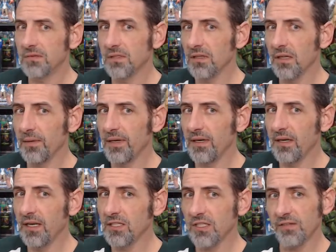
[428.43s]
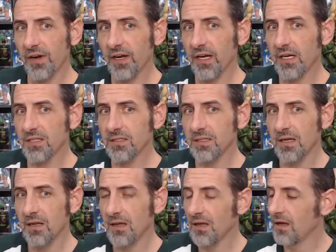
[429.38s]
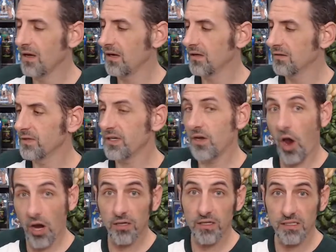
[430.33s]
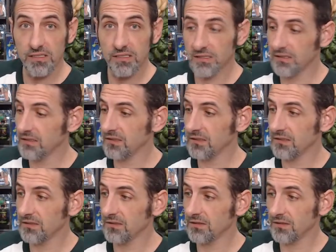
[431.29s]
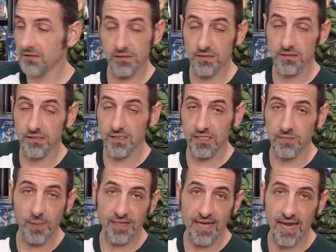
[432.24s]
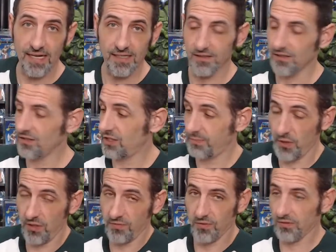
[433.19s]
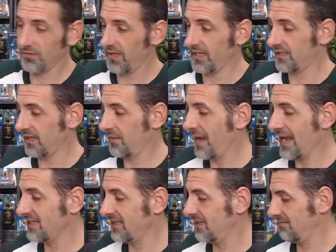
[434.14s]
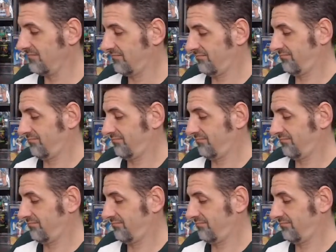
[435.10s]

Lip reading: The limited edition, variant edition. Regardless, it's spectacular. She's beautiful. It's an amazing.